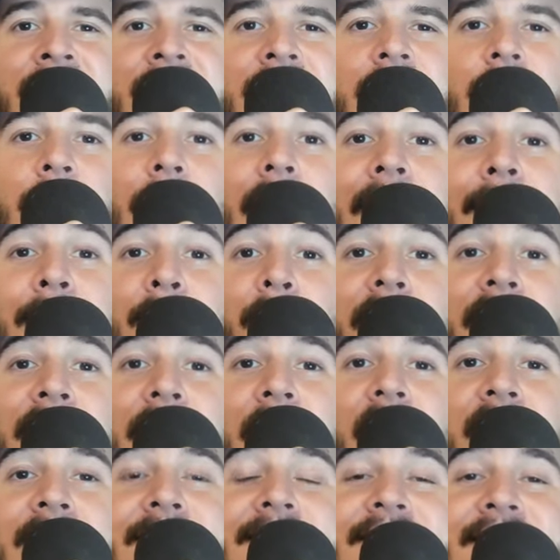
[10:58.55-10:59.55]
Graham
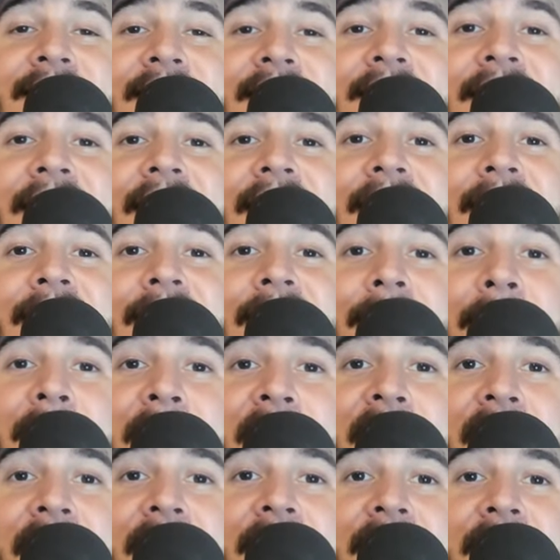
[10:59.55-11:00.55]
Rahal did get
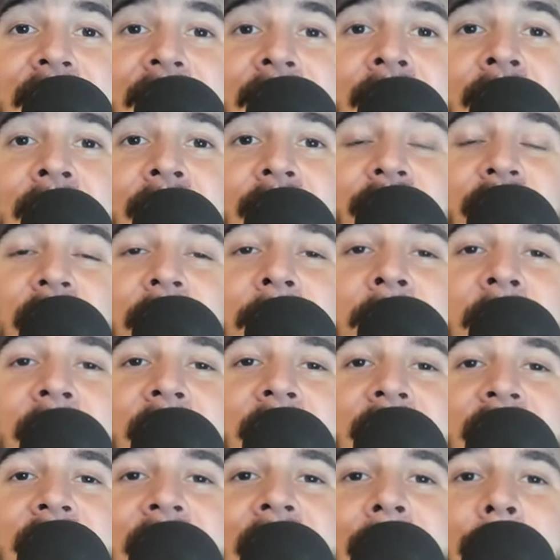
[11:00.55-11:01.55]
eliminated from the
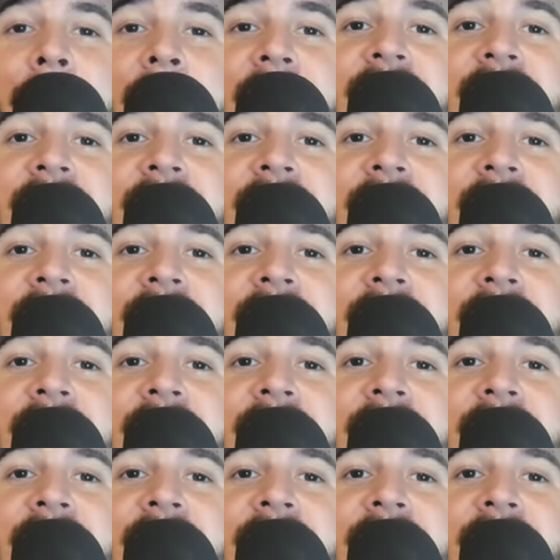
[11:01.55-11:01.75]
Indianapolis